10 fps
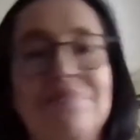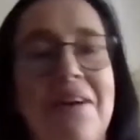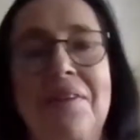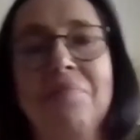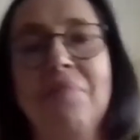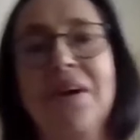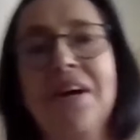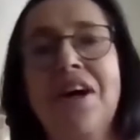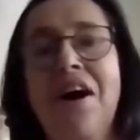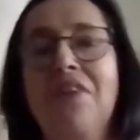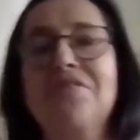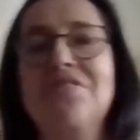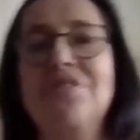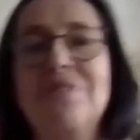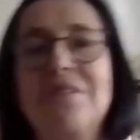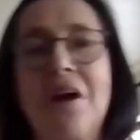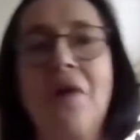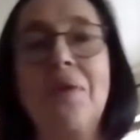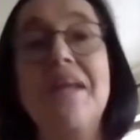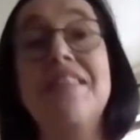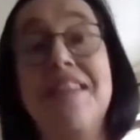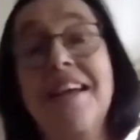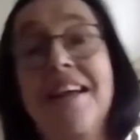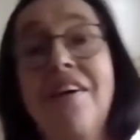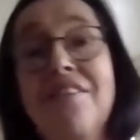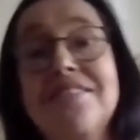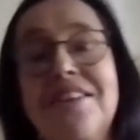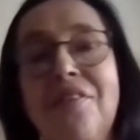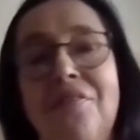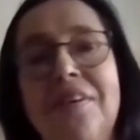but you know, are we thinking hard enough?